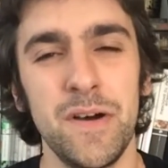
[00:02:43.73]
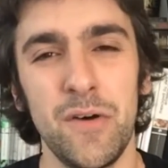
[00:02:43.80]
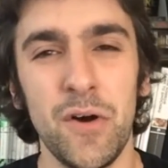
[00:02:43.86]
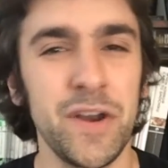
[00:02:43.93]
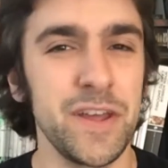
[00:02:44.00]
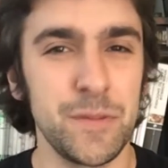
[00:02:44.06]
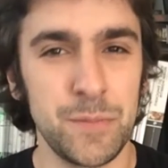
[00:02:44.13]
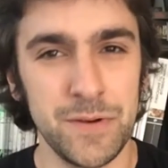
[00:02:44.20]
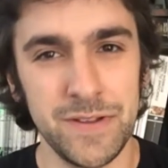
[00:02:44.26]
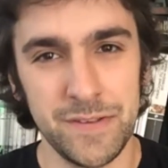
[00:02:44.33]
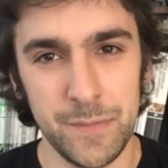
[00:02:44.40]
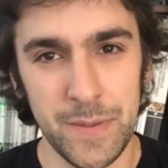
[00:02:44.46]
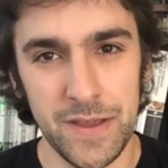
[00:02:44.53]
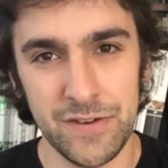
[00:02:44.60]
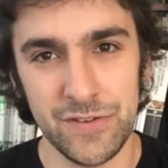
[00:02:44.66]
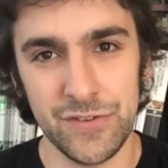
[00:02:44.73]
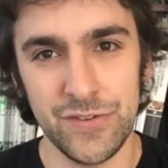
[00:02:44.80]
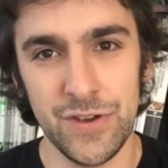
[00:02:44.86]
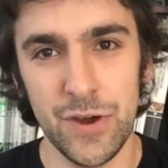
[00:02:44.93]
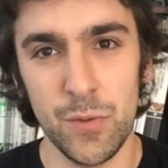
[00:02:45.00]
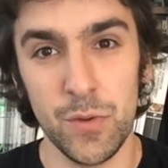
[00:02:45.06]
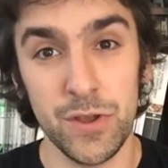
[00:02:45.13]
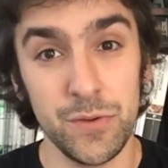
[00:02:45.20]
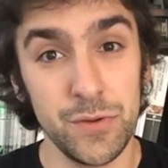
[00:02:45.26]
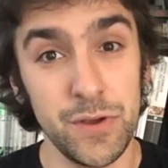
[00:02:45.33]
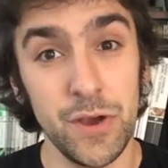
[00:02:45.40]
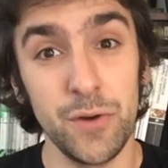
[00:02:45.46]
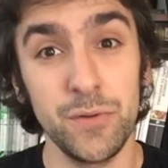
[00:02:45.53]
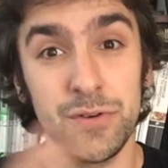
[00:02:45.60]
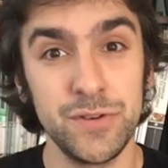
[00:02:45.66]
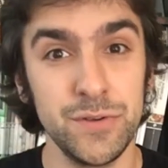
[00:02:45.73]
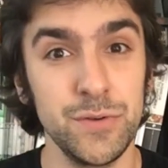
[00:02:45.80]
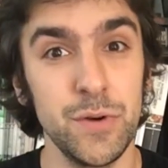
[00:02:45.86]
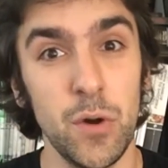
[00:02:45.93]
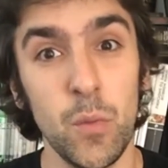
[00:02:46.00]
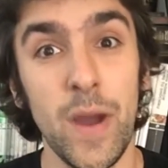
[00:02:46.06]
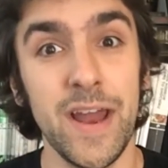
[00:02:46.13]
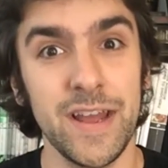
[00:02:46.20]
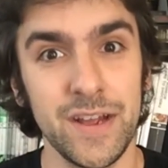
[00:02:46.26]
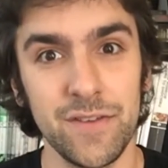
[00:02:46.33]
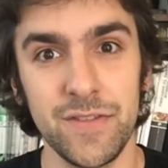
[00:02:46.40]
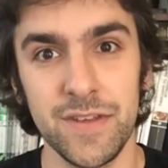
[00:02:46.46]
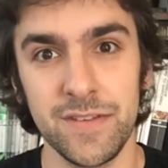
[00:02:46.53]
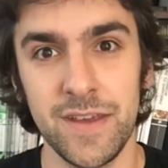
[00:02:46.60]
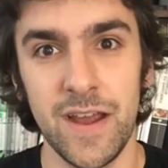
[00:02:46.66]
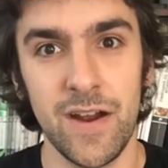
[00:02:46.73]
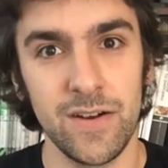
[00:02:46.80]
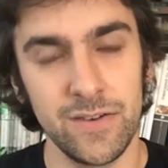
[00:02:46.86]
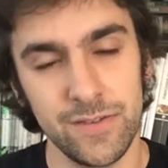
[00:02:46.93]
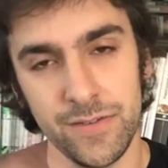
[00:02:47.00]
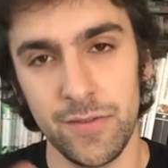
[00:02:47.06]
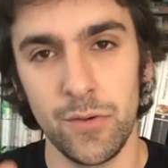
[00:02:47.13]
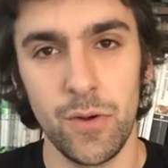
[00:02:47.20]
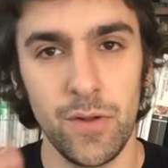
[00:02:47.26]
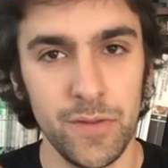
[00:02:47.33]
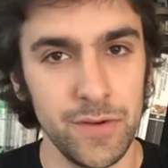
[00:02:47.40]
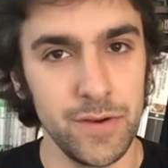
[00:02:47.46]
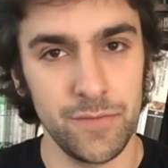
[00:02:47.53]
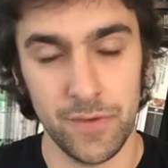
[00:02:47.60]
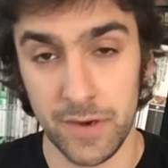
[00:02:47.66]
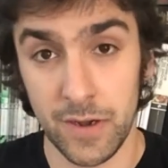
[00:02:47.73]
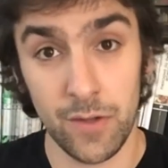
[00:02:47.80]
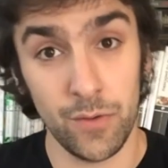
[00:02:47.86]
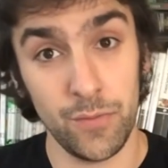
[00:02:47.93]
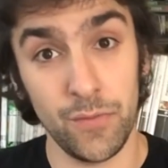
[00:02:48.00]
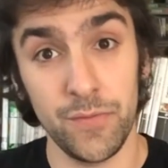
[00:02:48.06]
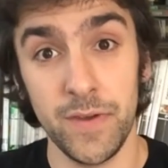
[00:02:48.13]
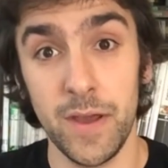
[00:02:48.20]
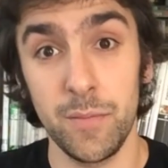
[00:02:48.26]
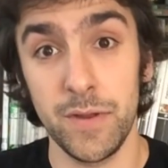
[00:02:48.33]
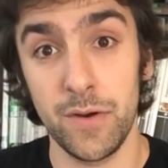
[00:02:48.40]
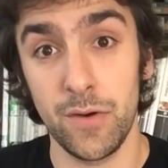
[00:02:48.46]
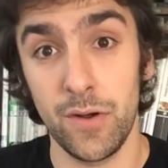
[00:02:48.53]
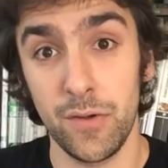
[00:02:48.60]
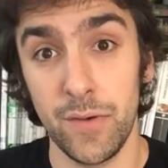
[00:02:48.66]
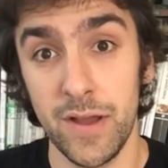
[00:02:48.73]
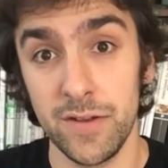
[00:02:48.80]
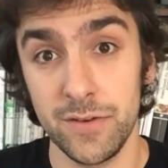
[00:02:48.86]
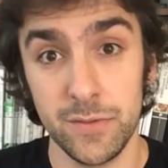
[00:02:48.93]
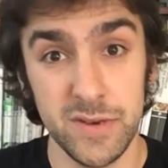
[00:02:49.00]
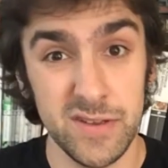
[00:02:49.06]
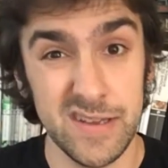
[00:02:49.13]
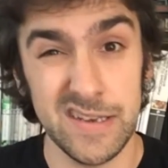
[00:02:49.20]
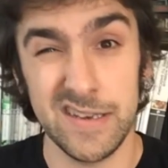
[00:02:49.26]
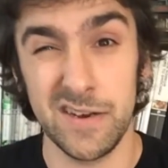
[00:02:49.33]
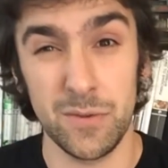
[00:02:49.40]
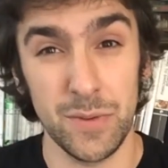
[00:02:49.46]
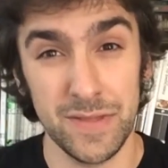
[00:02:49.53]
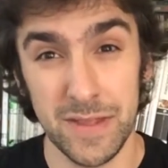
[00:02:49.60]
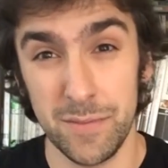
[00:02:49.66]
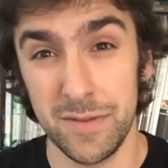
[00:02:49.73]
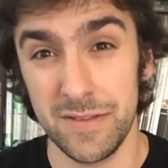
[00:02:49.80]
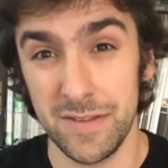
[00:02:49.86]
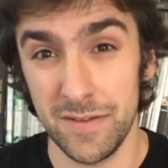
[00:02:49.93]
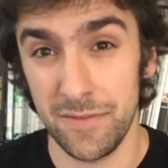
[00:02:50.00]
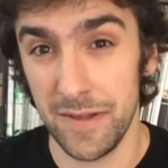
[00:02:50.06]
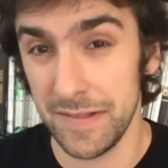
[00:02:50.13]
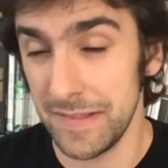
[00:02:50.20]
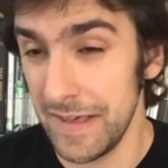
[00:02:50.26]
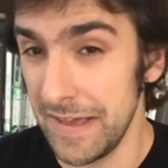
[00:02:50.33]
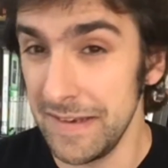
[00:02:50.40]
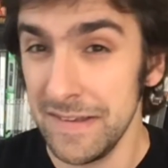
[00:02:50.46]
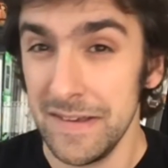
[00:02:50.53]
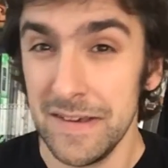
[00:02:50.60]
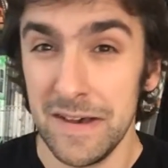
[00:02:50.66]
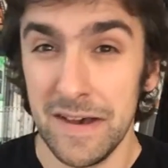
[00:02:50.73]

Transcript: audience participation show where you go to a wedding of these characters and they're all their different colorful family are all around you and you eat dinner with them and stuff like that.